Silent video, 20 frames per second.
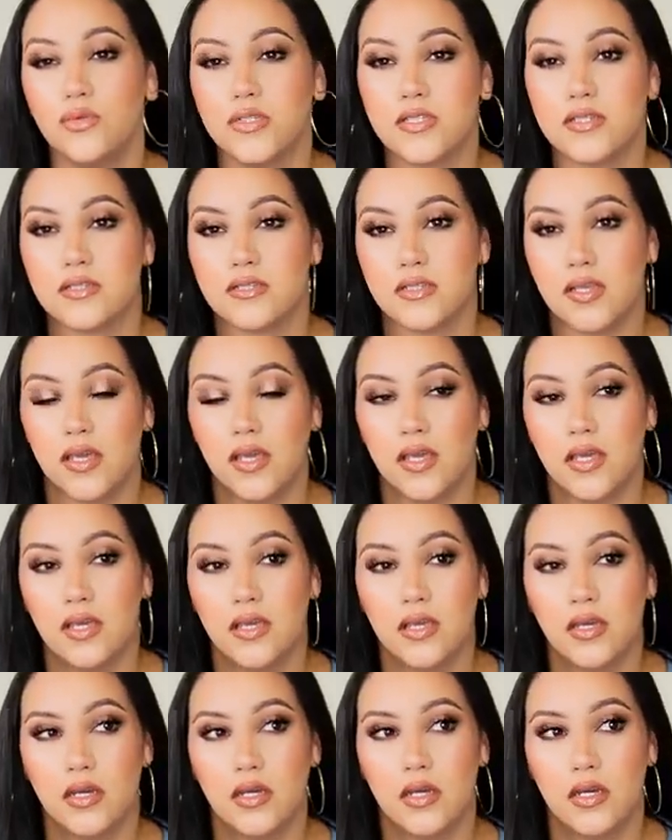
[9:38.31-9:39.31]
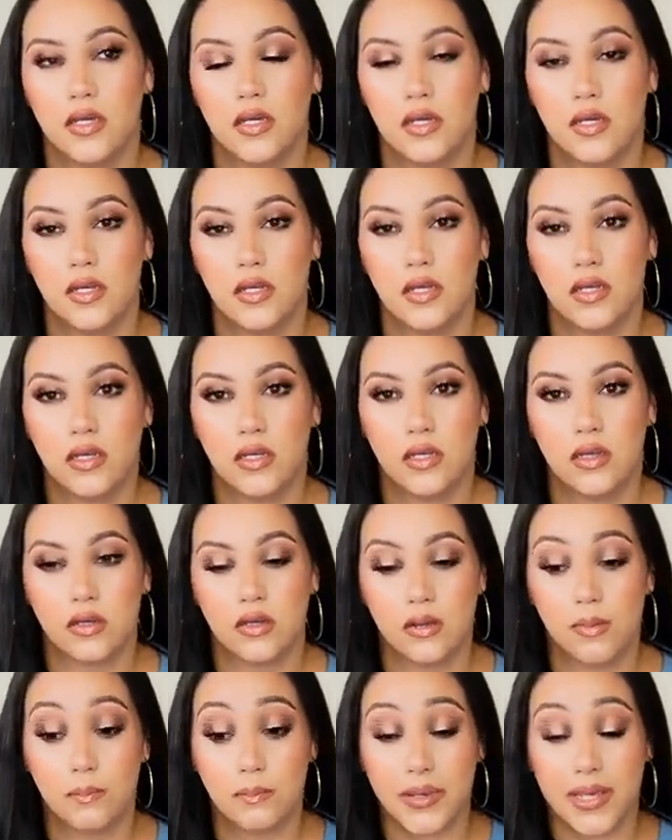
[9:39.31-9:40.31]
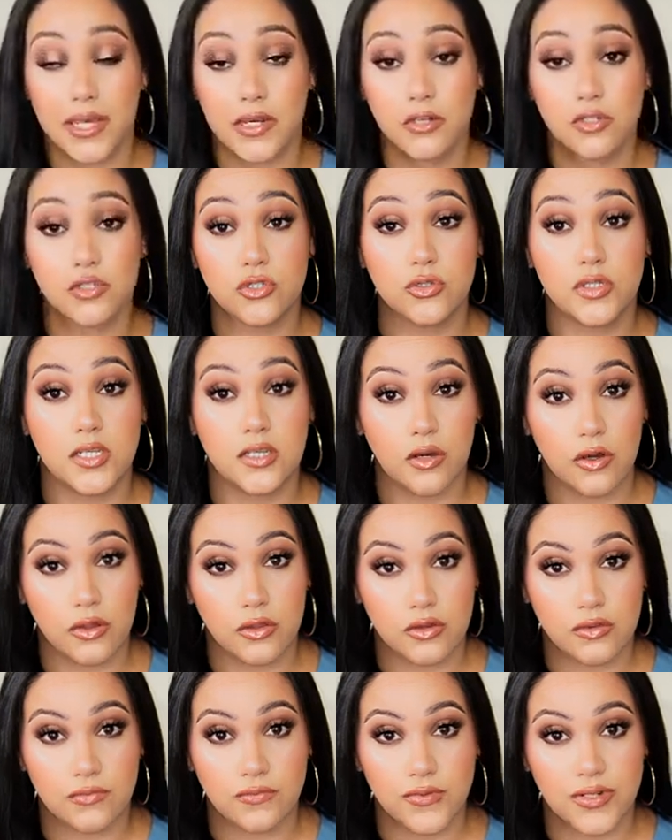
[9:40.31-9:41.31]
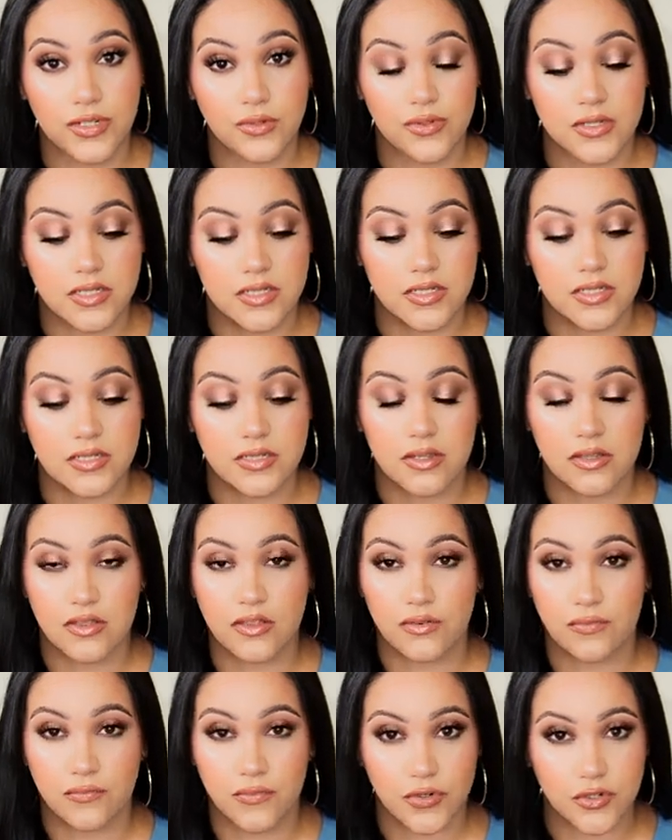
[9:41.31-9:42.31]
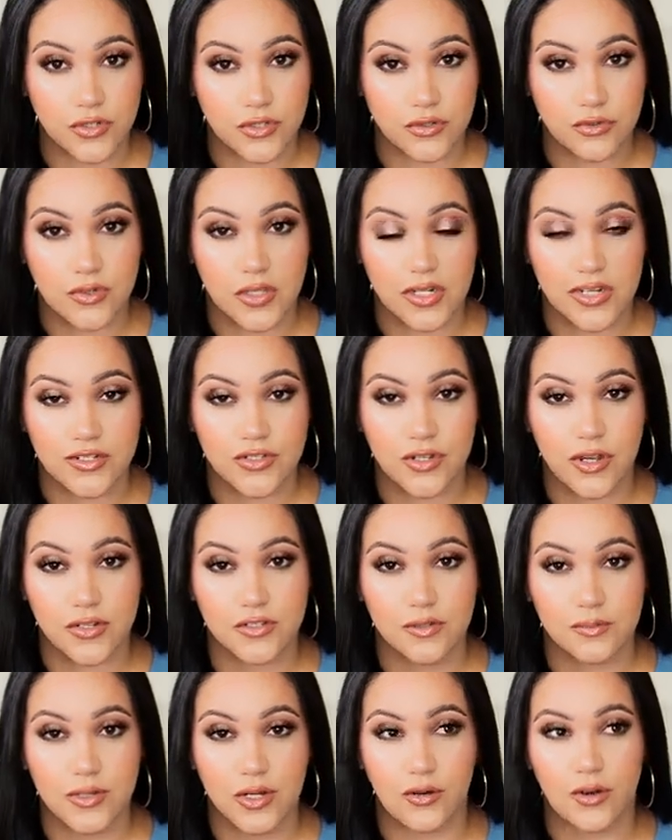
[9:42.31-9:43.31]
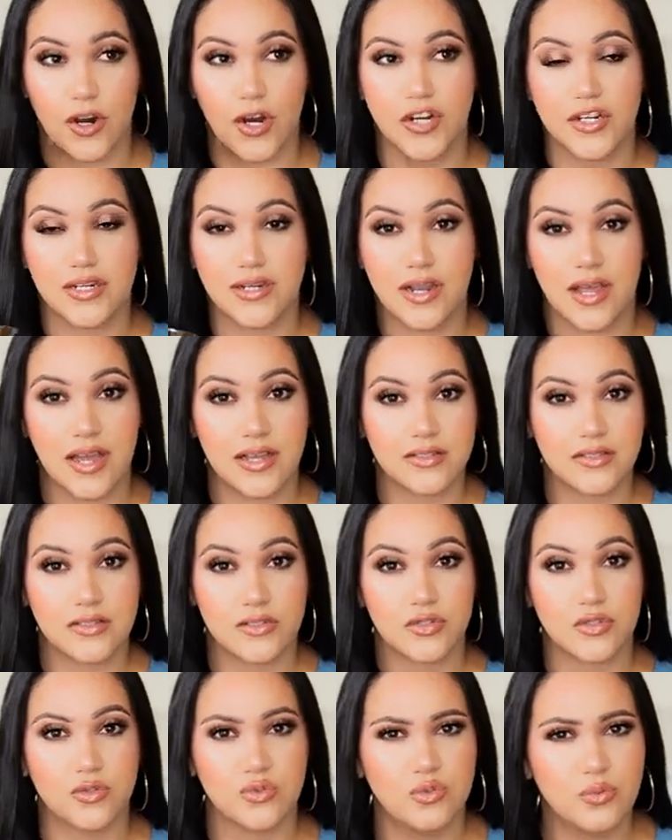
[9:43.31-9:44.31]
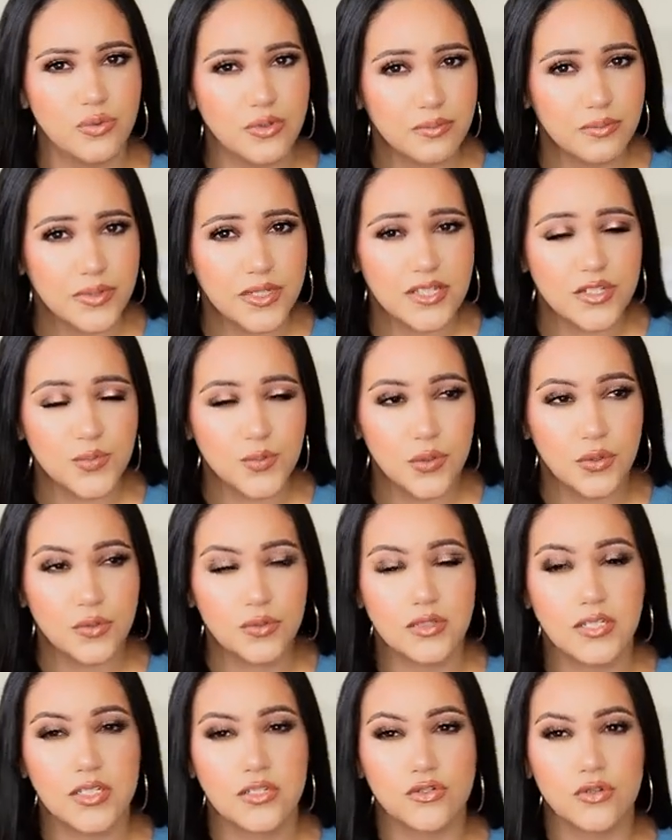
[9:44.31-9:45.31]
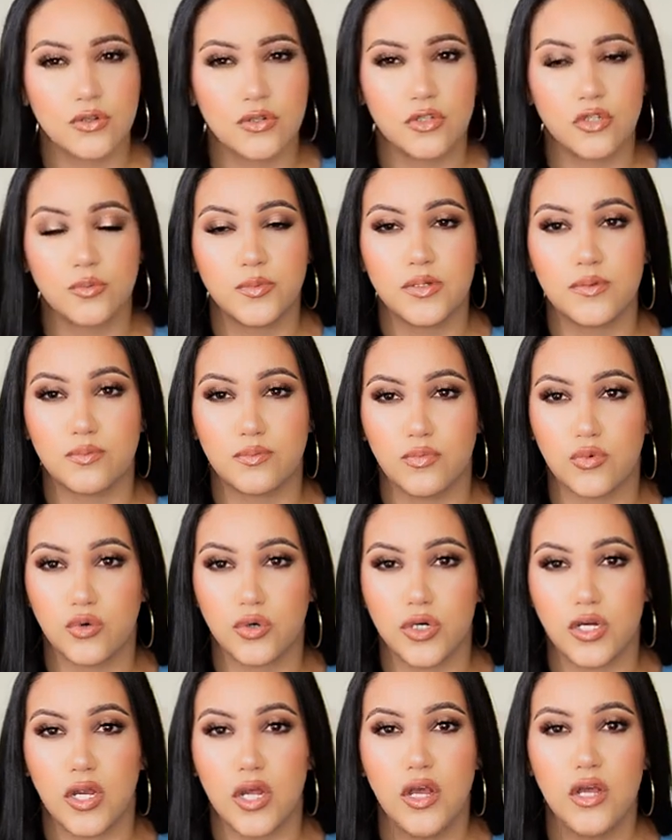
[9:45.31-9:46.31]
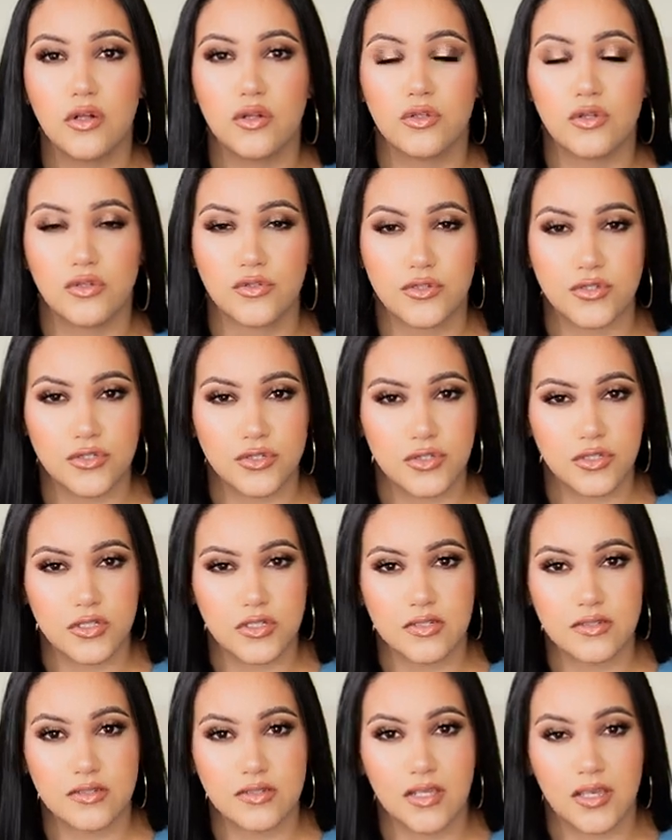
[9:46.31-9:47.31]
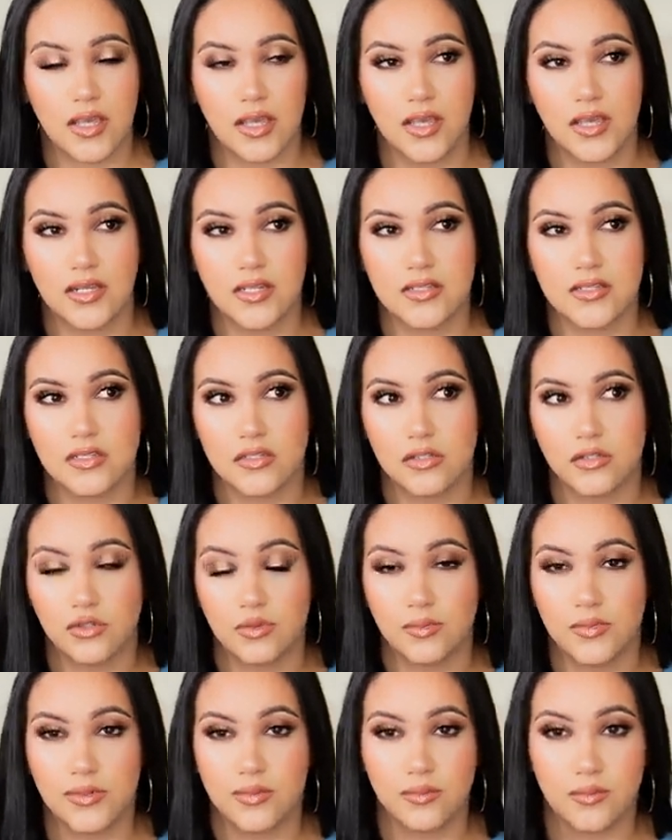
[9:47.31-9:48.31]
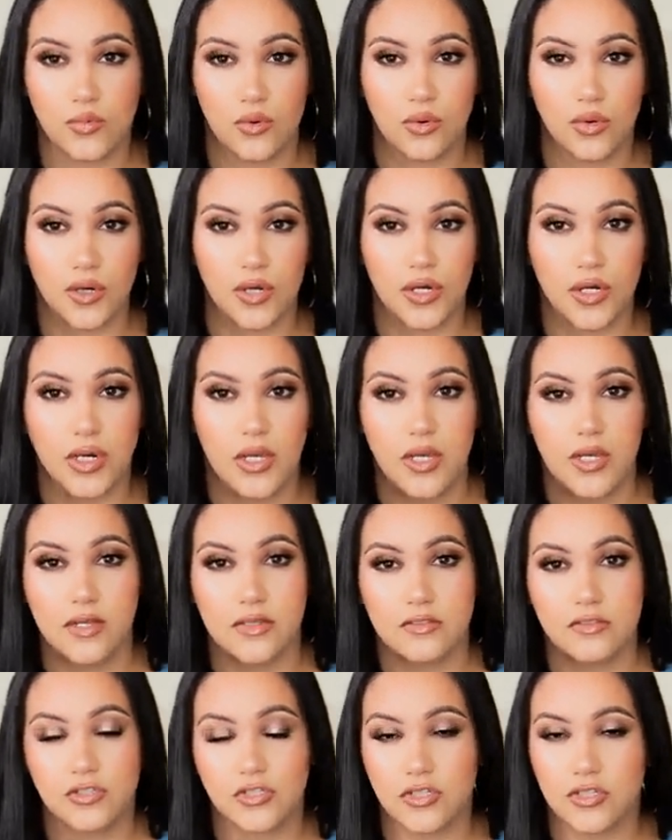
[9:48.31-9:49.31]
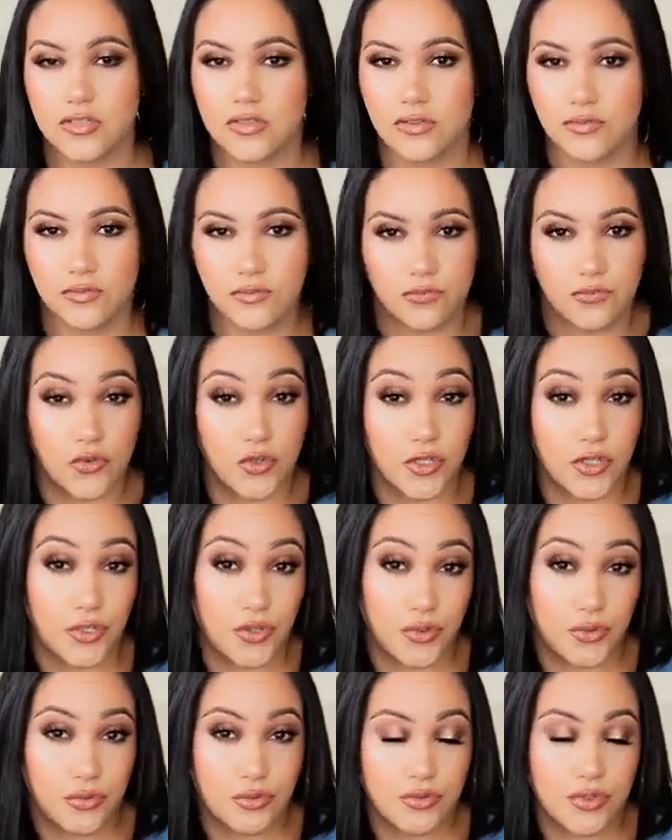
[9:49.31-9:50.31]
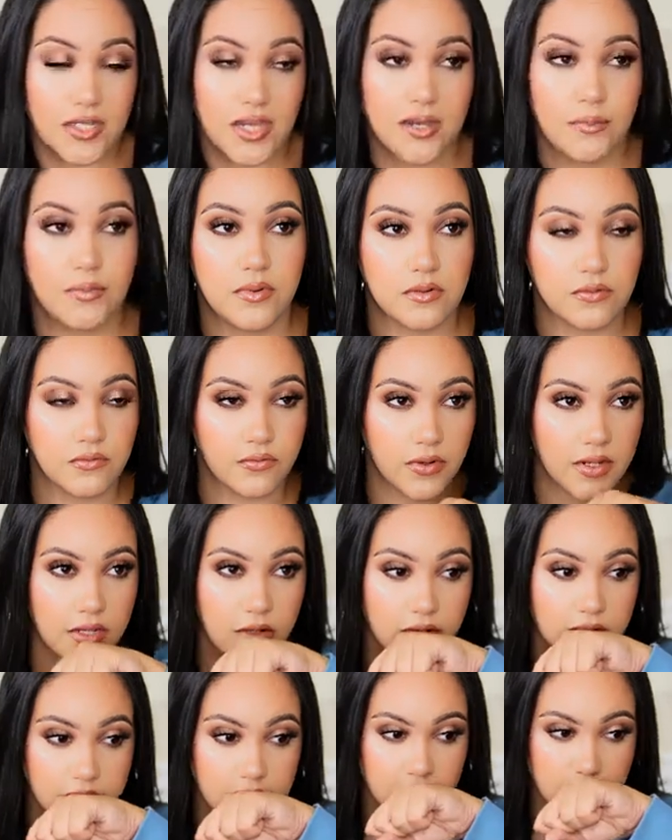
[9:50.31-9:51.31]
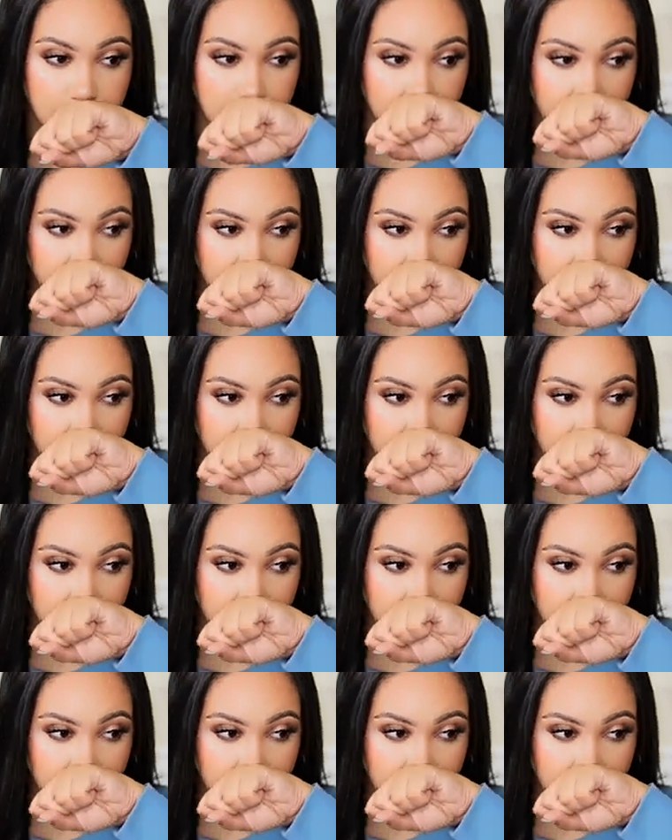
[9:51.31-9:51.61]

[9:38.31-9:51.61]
would say, compared to the other fragrances, the first two that I talked about are not super beast mode. These are a little bit more closer to the skin. It's a little bit more just for you type of fragrance.